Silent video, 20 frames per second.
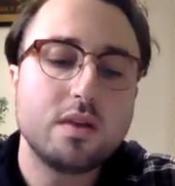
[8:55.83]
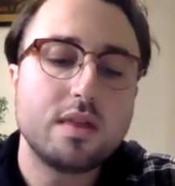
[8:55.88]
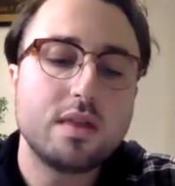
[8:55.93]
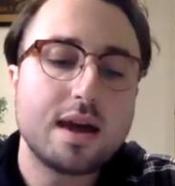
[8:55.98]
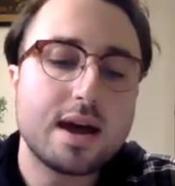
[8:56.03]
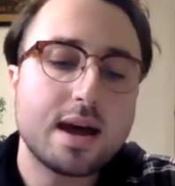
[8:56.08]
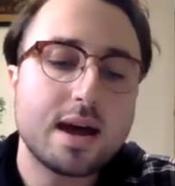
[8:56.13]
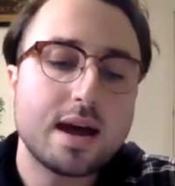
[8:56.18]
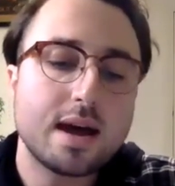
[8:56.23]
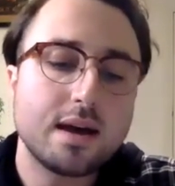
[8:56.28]

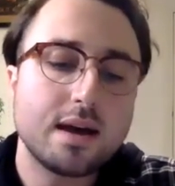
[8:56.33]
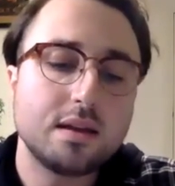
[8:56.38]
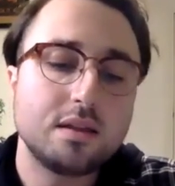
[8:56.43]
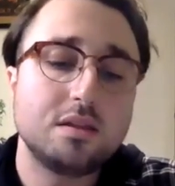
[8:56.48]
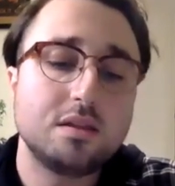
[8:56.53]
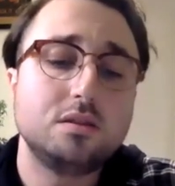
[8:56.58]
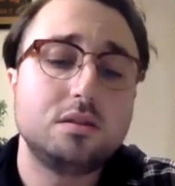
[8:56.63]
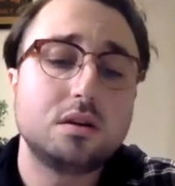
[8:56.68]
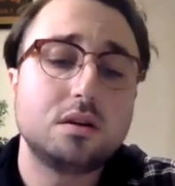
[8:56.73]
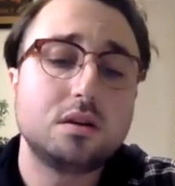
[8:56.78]
there in
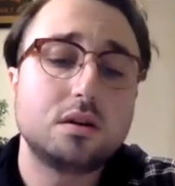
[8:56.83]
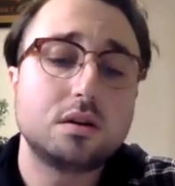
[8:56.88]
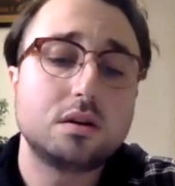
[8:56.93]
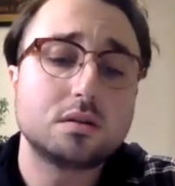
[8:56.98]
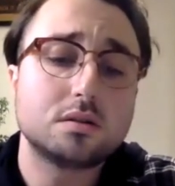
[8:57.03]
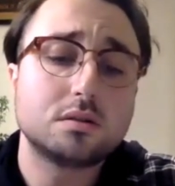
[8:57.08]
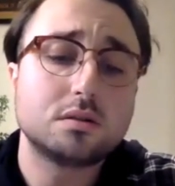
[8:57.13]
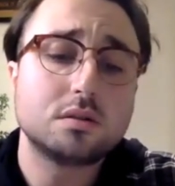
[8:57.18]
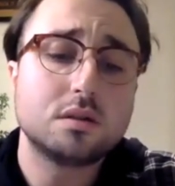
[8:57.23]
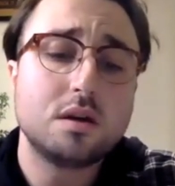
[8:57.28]
the dirt,
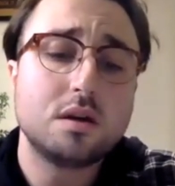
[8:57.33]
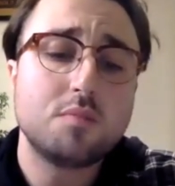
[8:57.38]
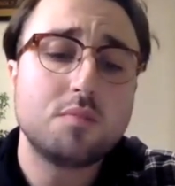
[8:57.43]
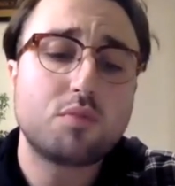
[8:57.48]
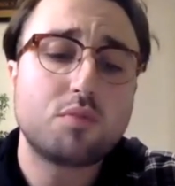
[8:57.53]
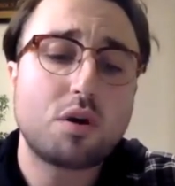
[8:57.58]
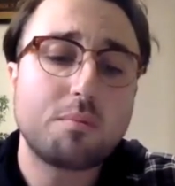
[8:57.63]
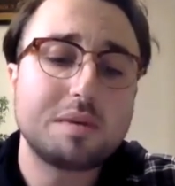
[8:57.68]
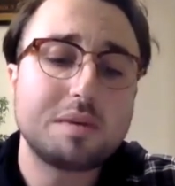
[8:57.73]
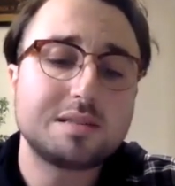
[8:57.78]

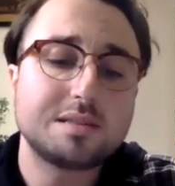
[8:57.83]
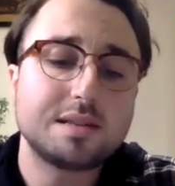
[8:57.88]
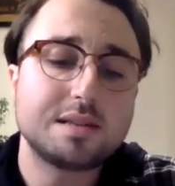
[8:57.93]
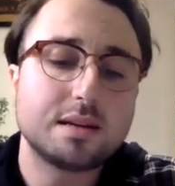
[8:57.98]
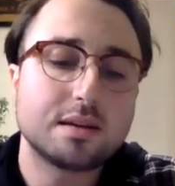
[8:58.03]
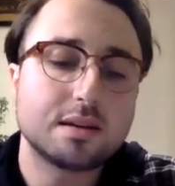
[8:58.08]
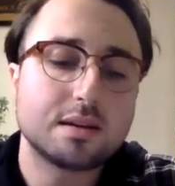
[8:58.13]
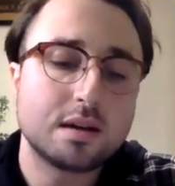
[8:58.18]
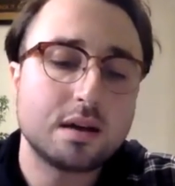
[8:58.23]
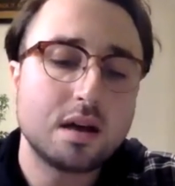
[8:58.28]

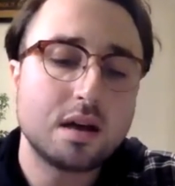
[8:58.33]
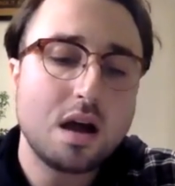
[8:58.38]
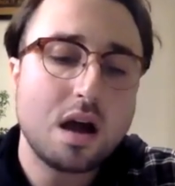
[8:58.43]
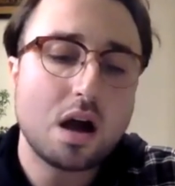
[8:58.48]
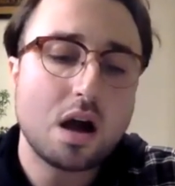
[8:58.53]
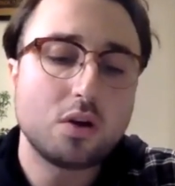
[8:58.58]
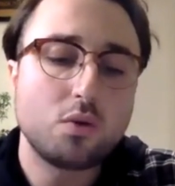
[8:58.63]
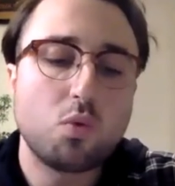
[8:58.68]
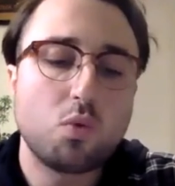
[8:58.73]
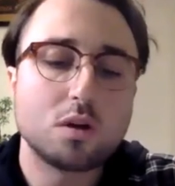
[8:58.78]
promising
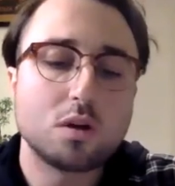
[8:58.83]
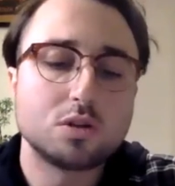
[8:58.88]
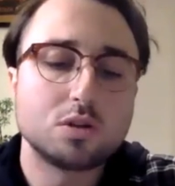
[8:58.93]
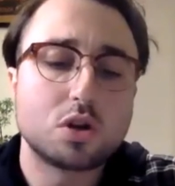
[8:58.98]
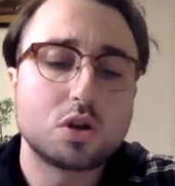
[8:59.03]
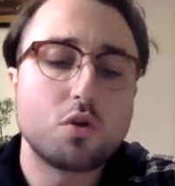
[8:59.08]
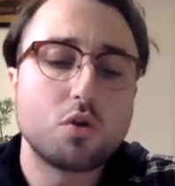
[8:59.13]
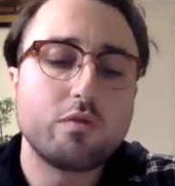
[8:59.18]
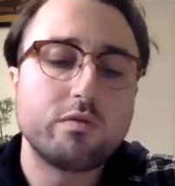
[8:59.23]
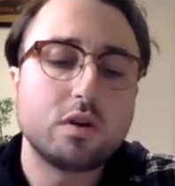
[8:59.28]
I'd watch
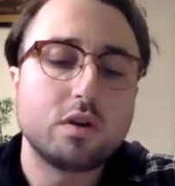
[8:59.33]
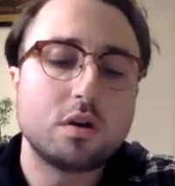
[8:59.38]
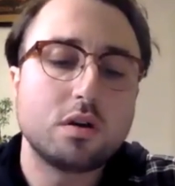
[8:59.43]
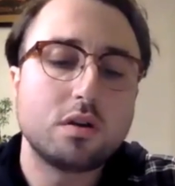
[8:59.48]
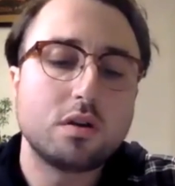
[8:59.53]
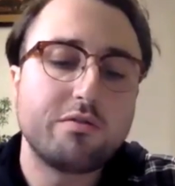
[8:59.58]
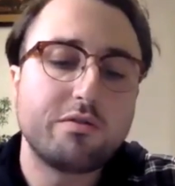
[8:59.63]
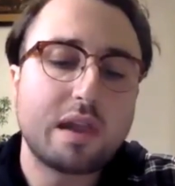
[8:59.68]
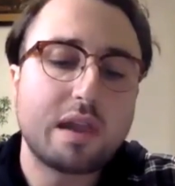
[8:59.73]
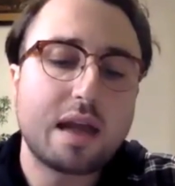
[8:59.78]
over
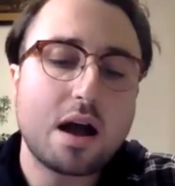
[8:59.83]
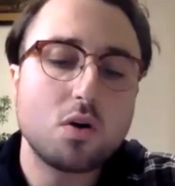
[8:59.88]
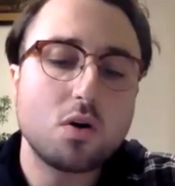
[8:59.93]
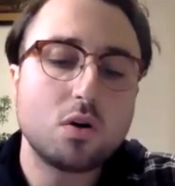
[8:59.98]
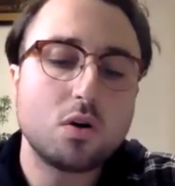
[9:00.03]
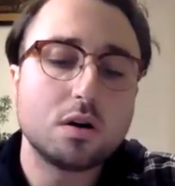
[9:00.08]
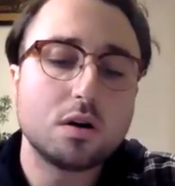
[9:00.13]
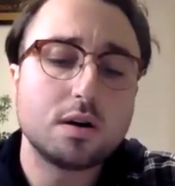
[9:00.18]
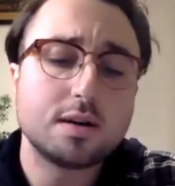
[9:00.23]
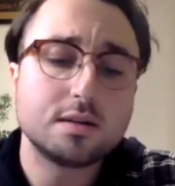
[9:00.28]
the
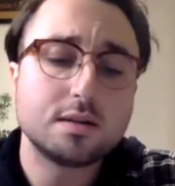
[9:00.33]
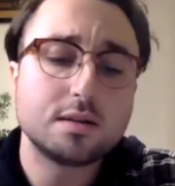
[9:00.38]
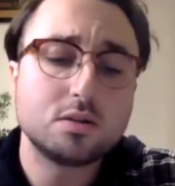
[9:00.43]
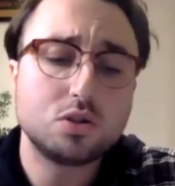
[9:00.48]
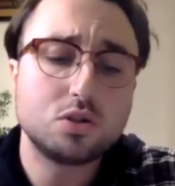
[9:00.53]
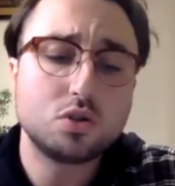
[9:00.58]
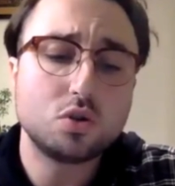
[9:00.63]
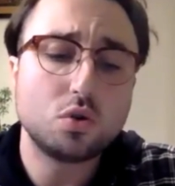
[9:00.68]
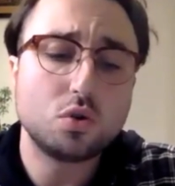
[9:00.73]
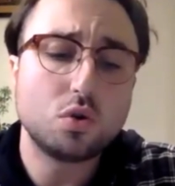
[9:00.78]
flower,
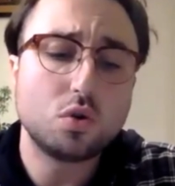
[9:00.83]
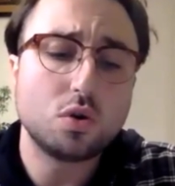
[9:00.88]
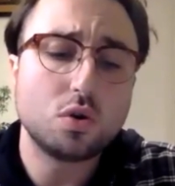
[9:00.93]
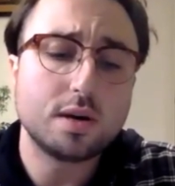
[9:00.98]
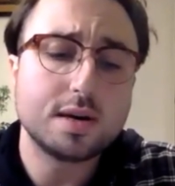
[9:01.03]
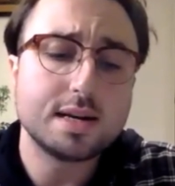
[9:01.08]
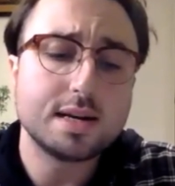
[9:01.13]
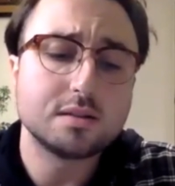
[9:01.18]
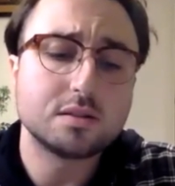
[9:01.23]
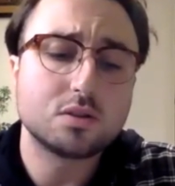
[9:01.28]
ensure
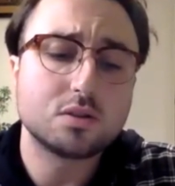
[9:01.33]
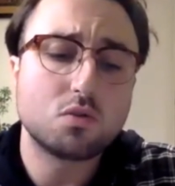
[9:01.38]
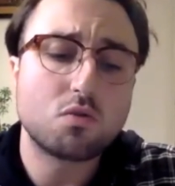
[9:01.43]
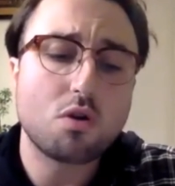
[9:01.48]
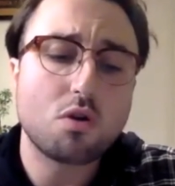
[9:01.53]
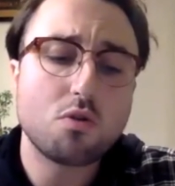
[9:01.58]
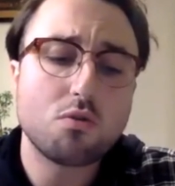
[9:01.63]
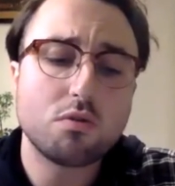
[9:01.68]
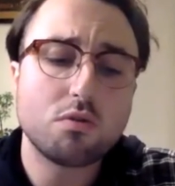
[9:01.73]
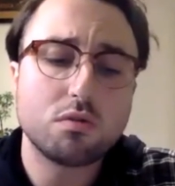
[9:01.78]
its
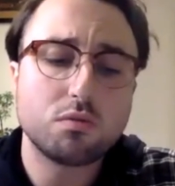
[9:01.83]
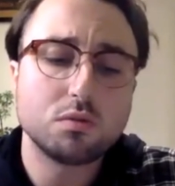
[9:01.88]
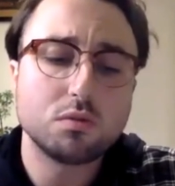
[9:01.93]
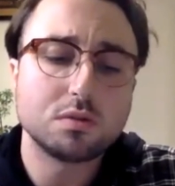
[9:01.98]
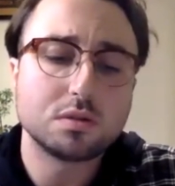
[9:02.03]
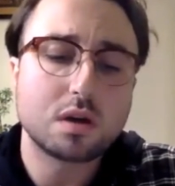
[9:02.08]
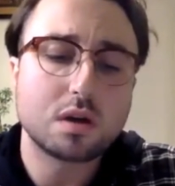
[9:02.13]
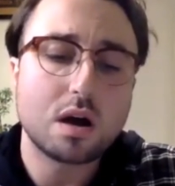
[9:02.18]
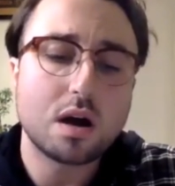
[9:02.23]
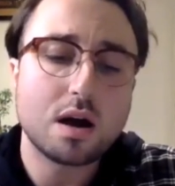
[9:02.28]
growth
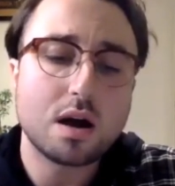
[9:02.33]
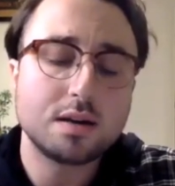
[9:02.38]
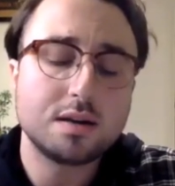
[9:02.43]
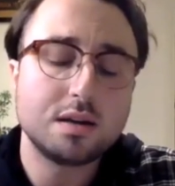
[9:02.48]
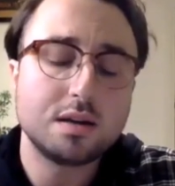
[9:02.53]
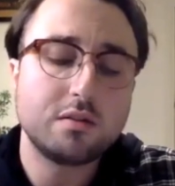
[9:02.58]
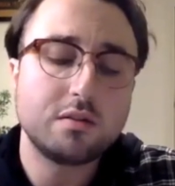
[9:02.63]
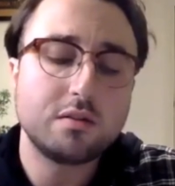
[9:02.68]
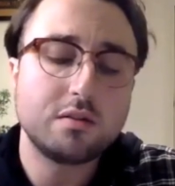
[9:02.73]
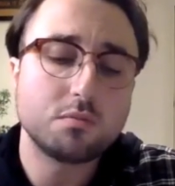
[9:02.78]
was
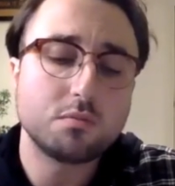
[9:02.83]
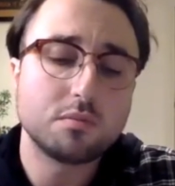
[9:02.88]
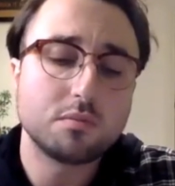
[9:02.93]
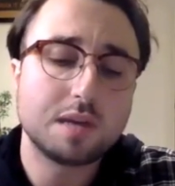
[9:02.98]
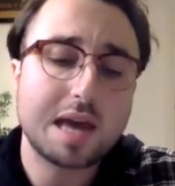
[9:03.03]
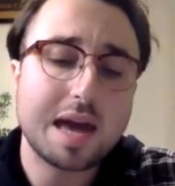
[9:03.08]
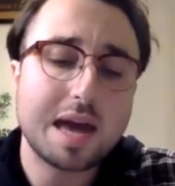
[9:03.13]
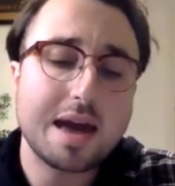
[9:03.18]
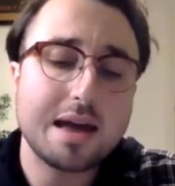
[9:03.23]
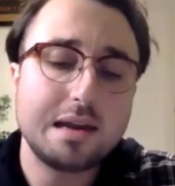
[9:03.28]
guarded from
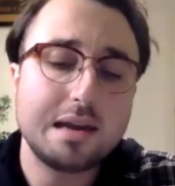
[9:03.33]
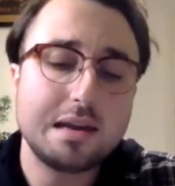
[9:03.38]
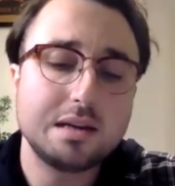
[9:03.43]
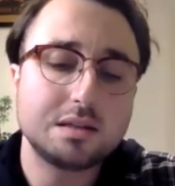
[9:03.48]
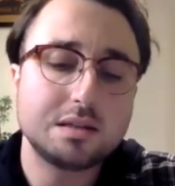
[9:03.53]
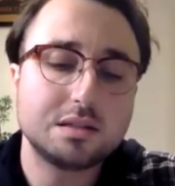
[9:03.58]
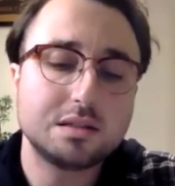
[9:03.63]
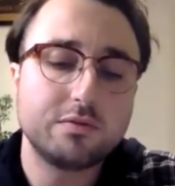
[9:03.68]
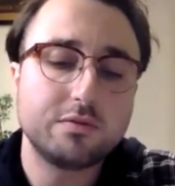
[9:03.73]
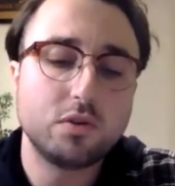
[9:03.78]

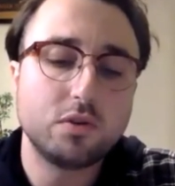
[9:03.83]
careless